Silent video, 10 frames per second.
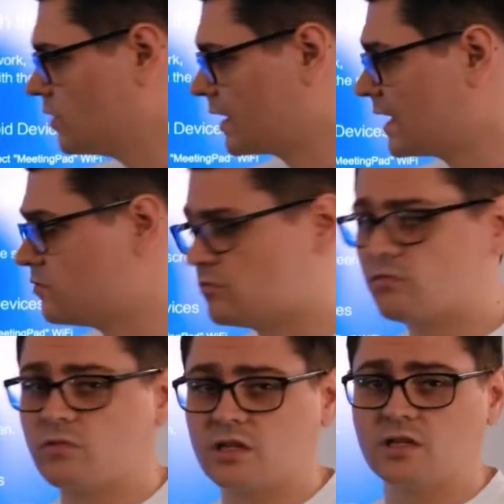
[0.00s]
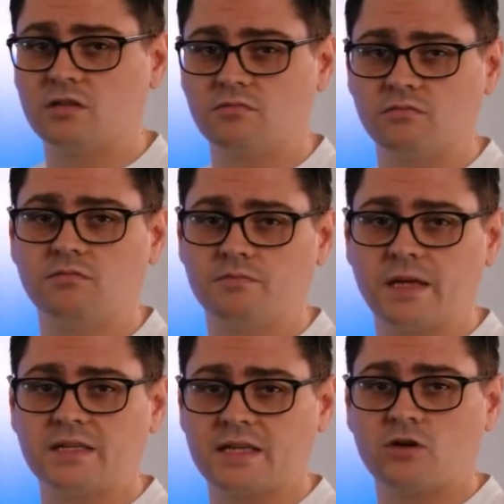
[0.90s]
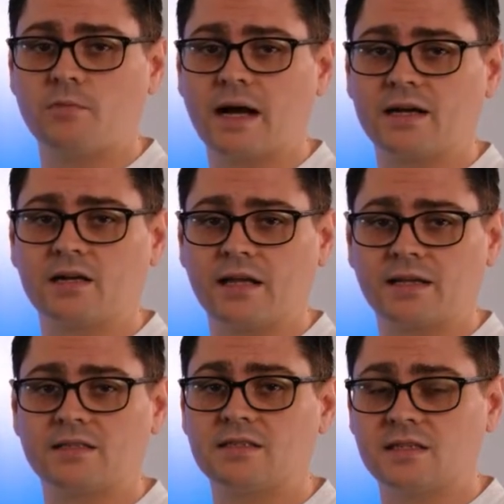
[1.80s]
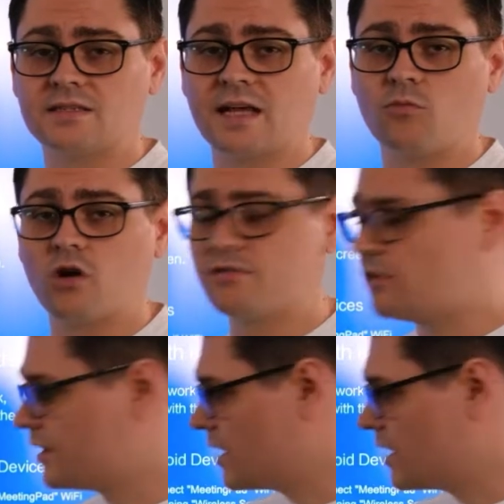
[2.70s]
Again, with the PC or Mac connected to the same Wi-Fi